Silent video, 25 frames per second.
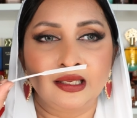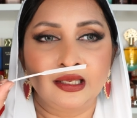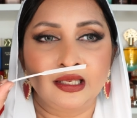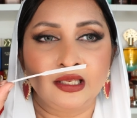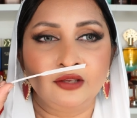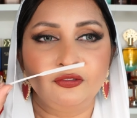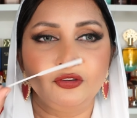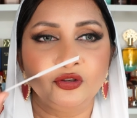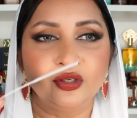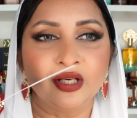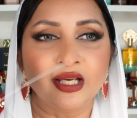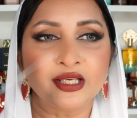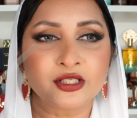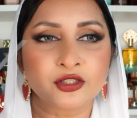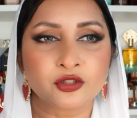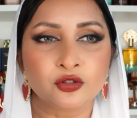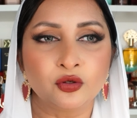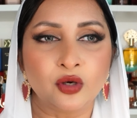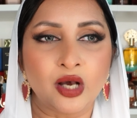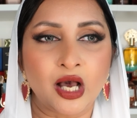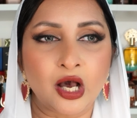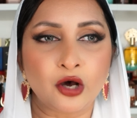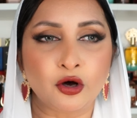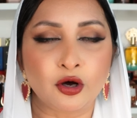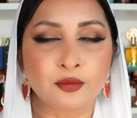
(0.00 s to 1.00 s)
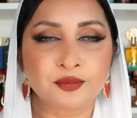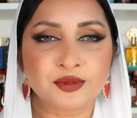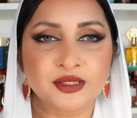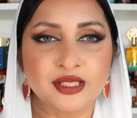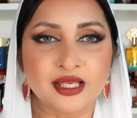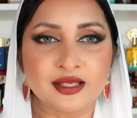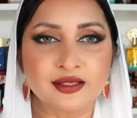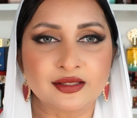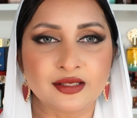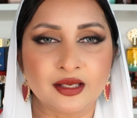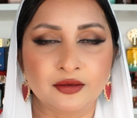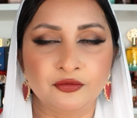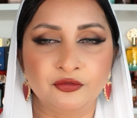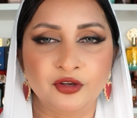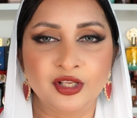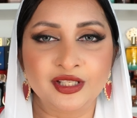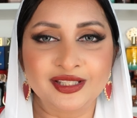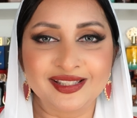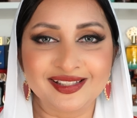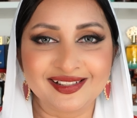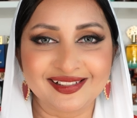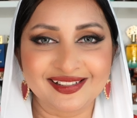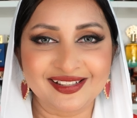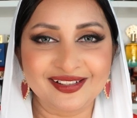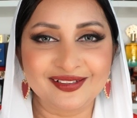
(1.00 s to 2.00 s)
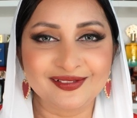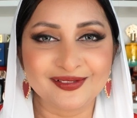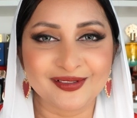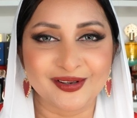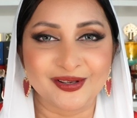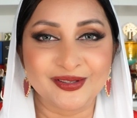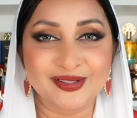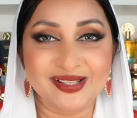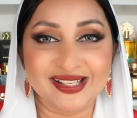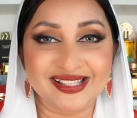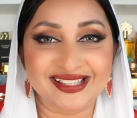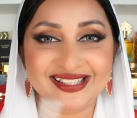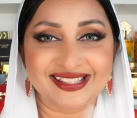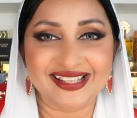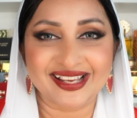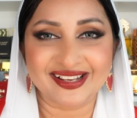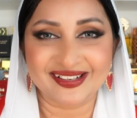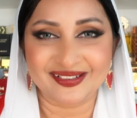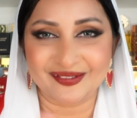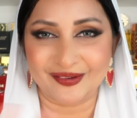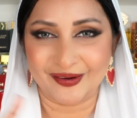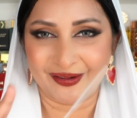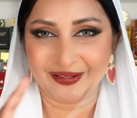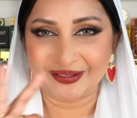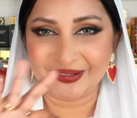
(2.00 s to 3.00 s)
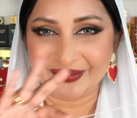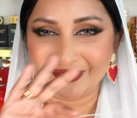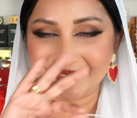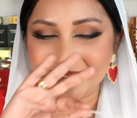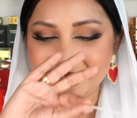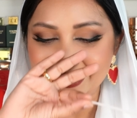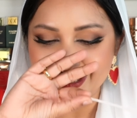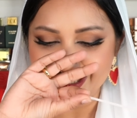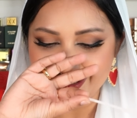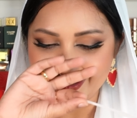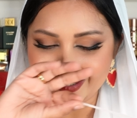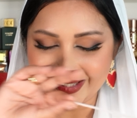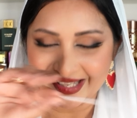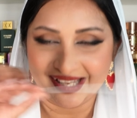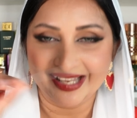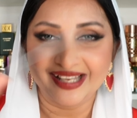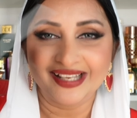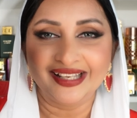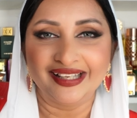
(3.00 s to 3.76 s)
If you guys know how obsessed I'm with Silky Rose, it's there in all the videos.